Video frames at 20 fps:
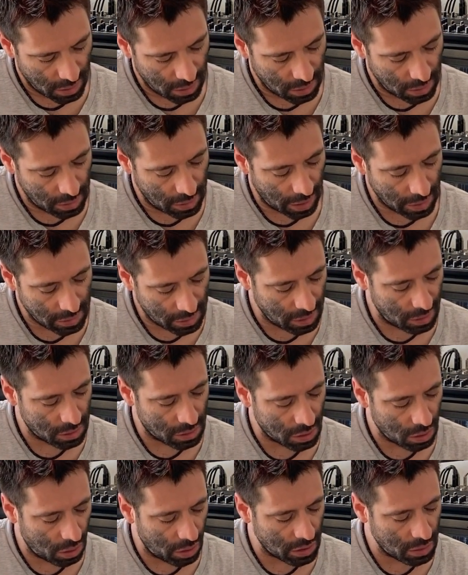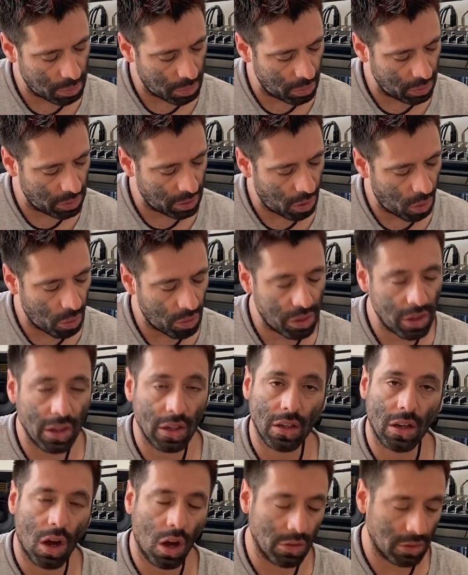That's it. So let's put the whole thing
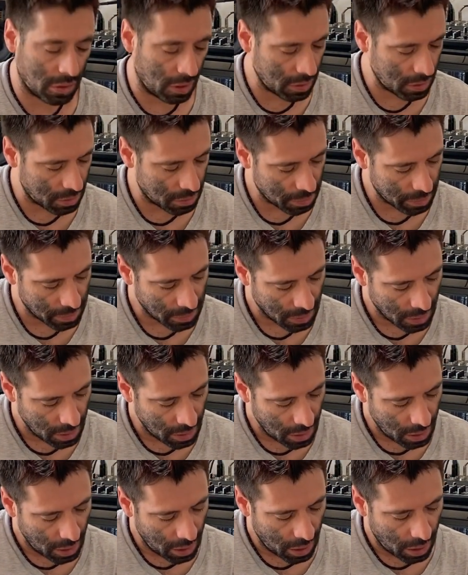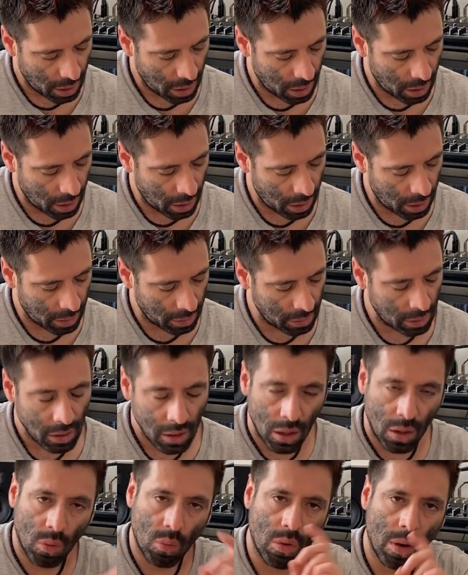in context. And
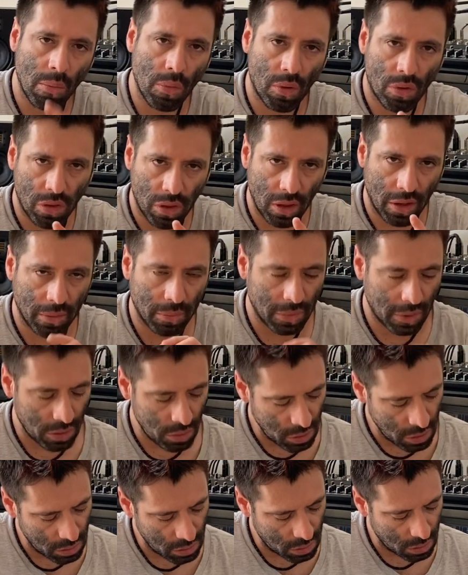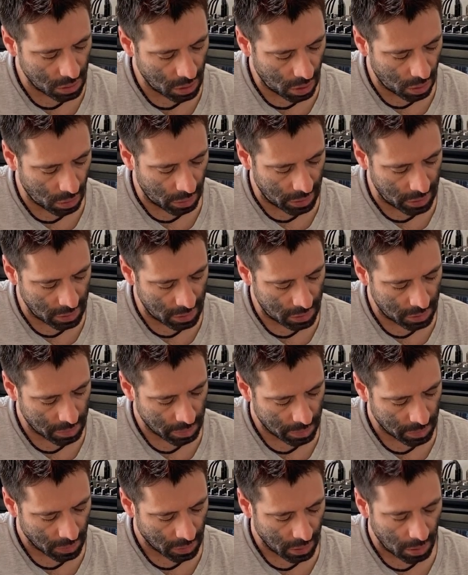one more thing that you to know is
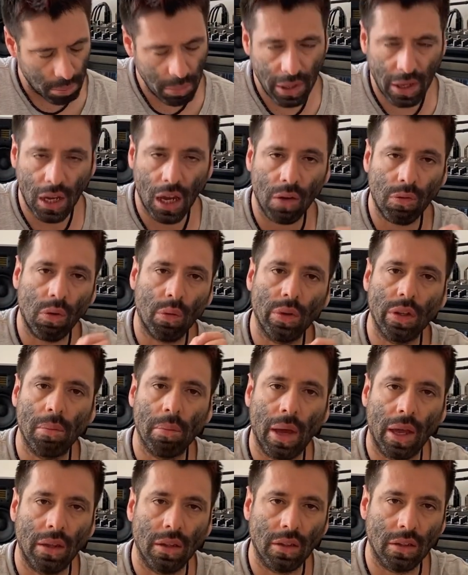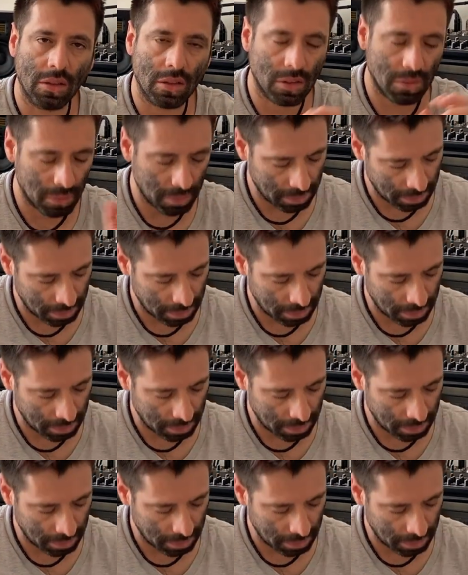be careful with the bendings.